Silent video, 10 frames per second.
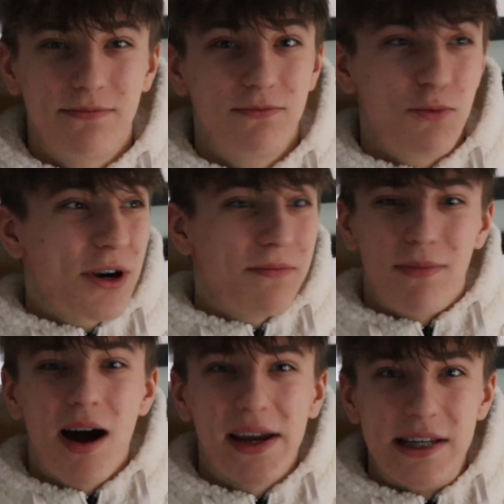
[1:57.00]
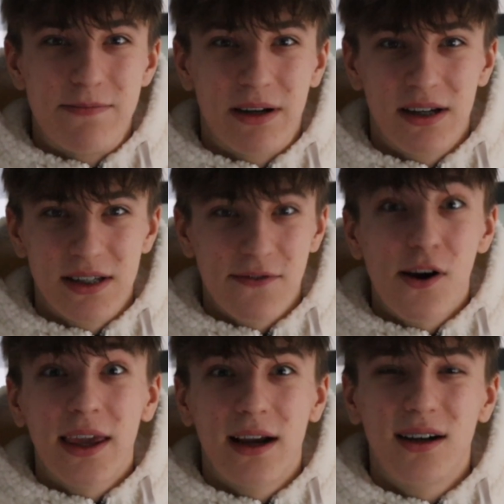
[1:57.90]
wouldn't mind because it's
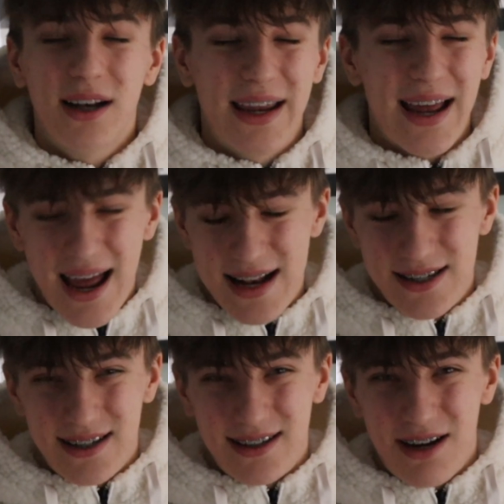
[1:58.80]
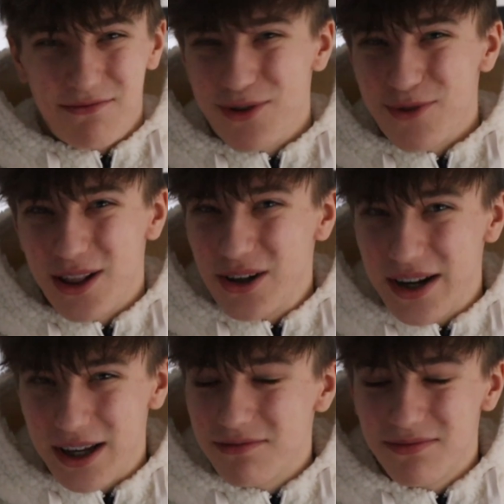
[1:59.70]
fucking ugly and wouldn't want to look
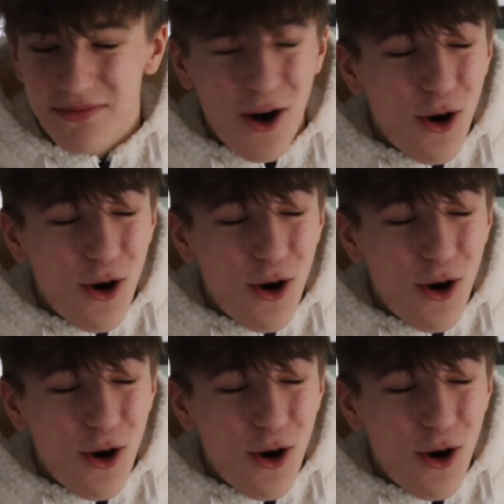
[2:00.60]
at it. The whole